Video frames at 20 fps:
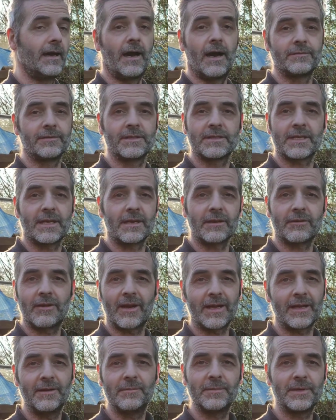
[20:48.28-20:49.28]
I've just got to
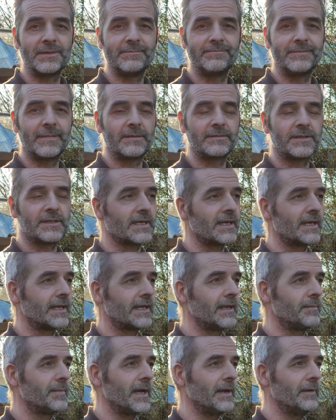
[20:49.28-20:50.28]
crack on with it. I've just got to
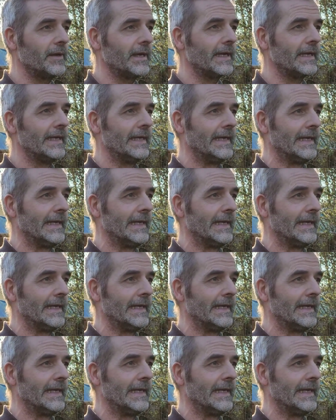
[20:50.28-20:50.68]
keep going,